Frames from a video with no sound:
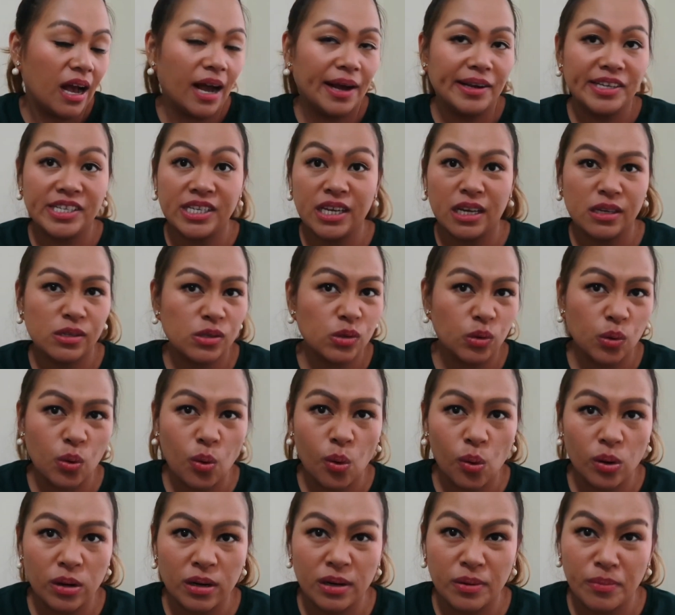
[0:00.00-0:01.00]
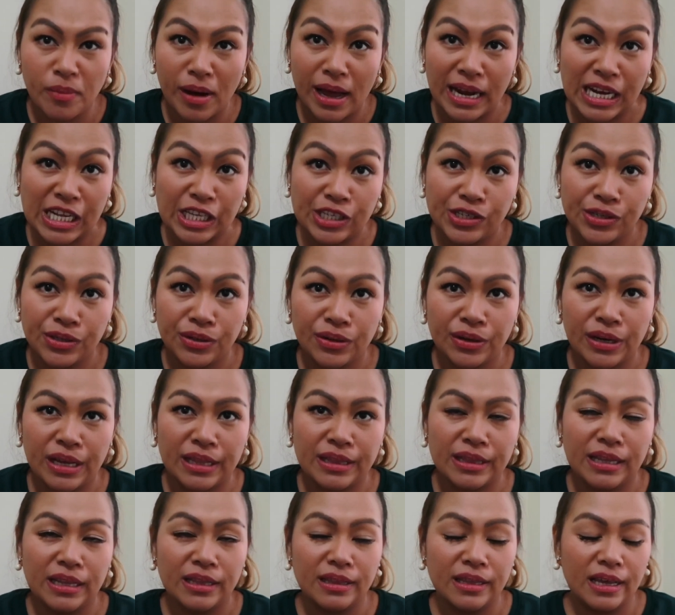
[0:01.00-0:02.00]
she has to call her manager,
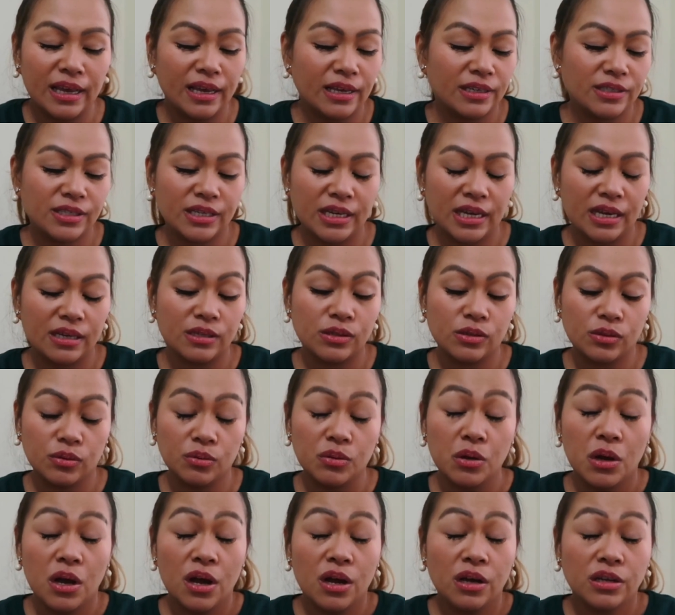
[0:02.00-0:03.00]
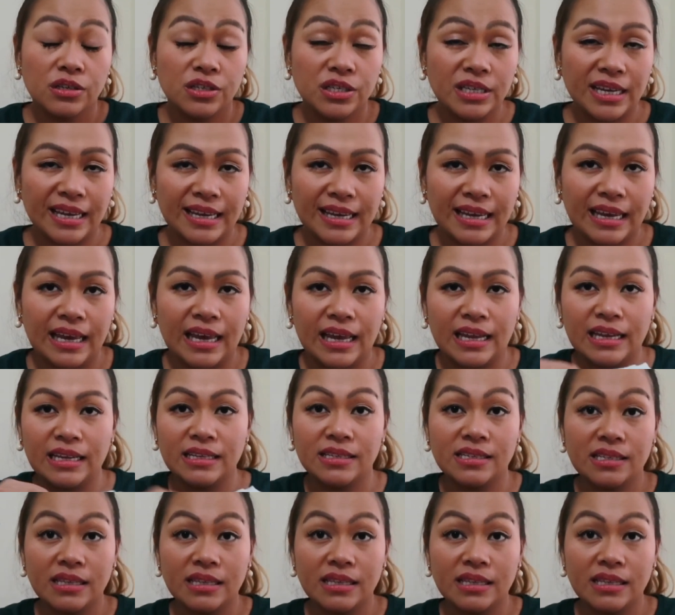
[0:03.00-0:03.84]
and then she has to check it, and it's